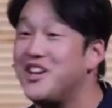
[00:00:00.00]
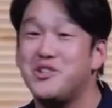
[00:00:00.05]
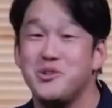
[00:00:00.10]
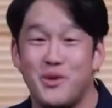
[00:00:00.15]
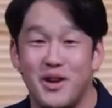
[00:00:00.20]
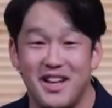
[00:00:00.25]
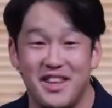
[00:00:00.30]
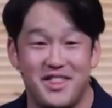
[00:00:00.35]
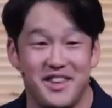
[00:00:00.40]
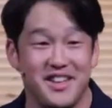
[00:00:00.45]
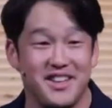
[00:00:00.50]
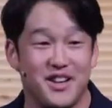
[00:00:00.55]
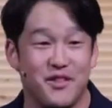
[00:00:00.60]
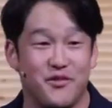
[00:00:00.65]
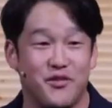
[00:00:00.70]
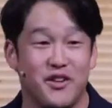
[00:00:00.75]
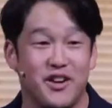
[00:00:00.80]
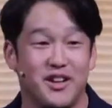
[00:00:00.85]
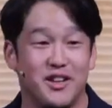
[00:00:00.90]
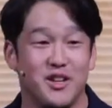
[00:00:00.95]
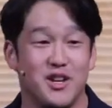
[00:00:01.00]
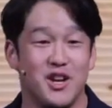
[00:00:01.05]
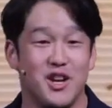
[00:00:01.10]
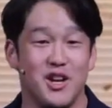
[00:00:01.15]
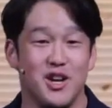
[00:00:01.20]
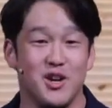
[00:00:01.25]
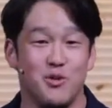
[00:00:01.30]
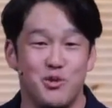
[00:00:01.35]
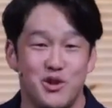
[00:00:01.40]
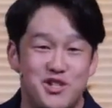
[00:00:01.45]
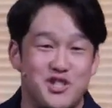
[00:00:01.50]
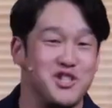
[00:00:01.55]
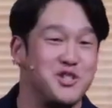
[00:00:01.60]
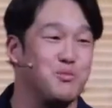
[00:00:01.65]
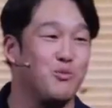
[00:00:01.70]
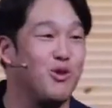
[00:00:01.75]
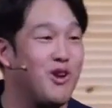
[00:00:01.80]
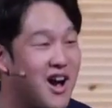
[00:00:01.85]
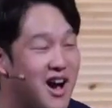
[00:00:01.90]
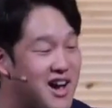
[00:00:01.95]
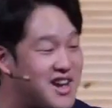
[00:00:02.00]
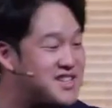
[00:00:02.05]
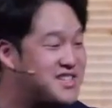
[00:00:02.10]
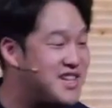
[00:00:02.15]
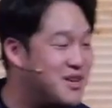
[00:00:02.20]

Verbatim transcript: do anything different. We just were us